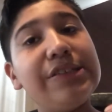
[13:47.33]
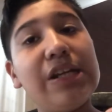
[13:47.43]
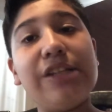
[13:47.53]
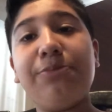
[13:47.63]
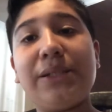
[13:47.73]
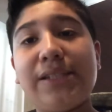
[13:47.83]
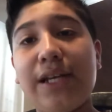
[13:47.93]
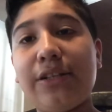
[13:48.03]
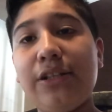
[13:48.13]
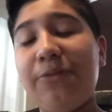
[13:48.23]

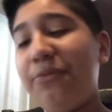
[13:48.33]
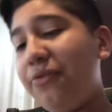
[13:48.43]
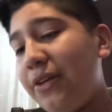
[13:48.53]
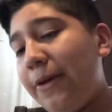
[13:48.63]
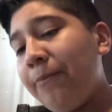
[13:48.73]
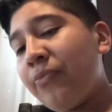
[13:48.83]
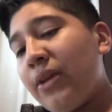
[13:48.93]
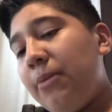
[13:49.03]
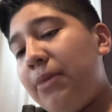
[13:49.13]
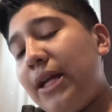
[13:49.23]
spectacular movie.
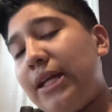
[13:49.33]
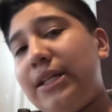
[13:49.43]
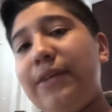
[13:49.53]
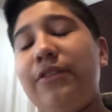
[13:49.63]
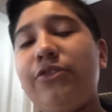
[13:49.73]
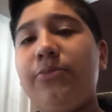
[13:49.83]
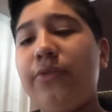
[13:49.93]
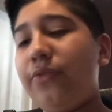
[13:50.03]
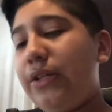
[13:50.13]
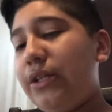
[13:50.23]
But I give this
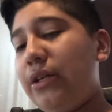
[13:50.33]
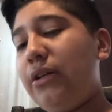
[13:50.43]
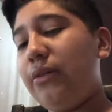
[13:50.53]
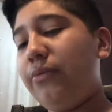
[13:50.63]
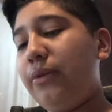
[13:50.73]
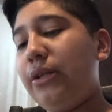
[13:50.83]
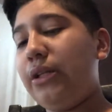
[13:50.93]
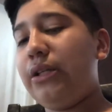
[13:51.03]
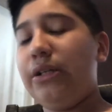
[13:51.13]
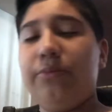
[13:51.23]
movie
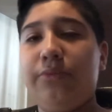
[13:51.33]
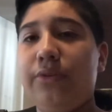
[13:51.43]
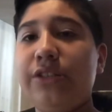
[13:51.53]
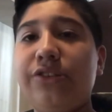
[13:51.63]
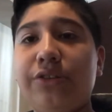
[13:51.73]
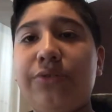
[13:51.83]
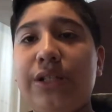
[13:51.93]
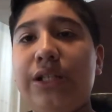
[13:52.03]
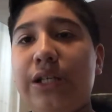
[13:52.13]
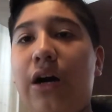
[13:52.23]
it's a
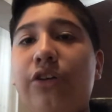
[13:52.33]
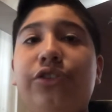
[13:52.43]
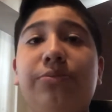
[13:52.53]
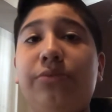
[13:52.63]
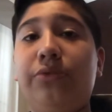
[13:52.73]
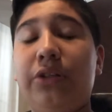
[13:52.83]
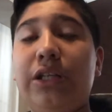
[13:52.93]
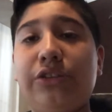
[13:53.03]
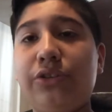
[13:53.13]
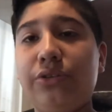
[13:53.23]
really awesome movie. You
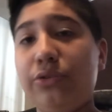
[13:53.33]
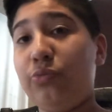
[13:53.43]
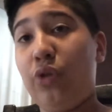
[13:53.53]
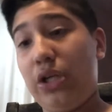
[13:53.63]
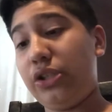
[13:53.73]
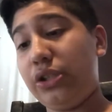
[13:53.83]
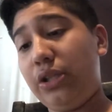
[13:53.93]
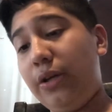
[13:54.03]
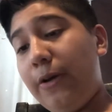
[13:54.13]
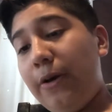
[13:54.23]
guys should watch it.
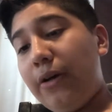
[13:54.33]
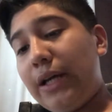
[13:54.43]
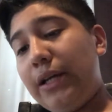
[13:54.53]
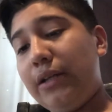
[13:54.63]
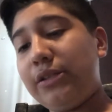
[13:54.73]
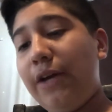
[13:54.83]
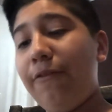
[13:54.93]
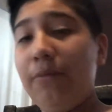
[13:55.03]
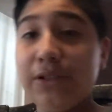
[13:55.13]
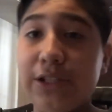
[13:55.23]
Okay, now time
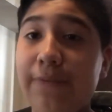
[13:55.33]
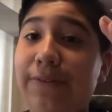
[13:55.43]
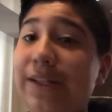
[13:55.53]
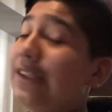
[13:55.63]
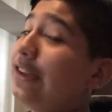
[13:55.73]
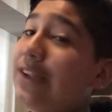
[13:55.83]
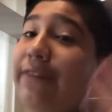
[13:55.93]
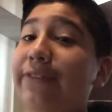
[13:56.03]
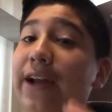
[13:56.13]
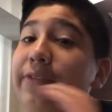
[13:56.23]
for my top 5. This
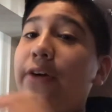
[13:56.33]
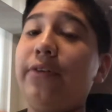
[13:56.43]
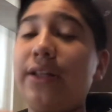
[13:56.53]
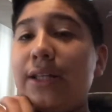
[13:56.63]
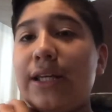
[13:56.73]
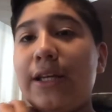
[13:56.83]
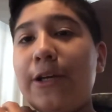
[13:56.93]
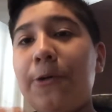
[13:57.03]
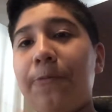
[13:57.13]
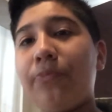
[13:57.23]
top 5 are really
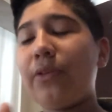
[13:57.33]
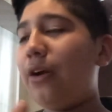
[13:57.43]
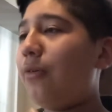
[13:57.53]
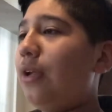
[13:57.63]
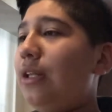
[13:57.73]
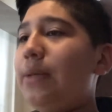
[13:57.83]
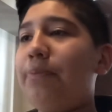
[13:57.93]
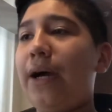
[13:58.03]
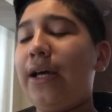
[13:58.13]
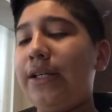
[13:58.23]

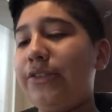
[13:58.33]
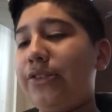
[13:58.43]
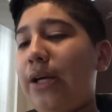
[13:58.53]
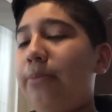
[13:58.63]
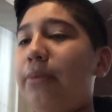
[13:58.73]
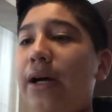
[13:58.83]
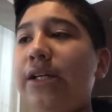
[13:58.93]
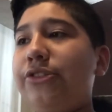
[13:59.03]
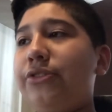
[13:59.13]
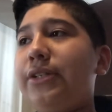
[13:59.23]
biased. I'm
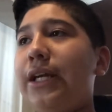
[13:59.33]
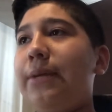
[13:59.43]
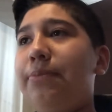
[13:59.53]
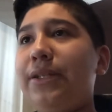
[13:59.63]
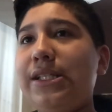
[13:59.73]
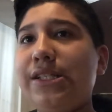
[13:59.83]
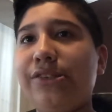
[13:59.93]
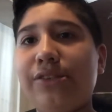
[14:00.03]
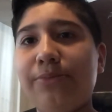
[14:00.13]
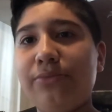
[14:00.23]
biased, okay? Please
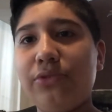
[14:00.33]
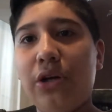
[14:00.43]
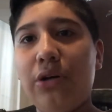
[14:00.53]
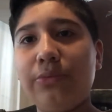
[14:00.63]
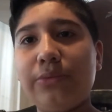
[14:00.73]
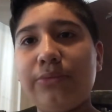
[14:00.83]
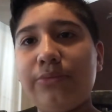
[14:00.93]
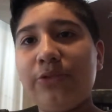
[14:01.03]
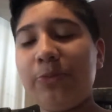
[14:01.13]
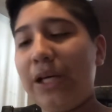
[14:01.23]
don't
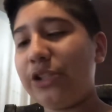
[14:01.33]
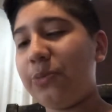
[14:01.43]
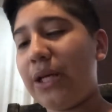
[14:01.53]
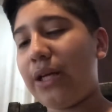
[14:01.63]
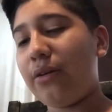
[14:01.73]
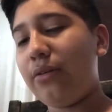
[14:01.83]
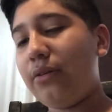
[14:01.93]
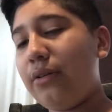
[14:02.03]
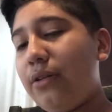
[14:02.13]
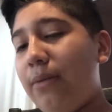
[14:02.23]
smash me.
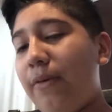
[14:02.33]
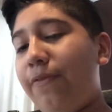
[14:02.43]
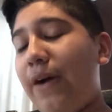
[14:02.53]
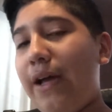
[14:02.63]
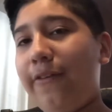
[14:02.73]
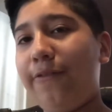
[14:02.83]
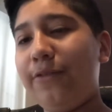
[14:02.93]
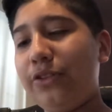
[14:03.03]
Number 5 with the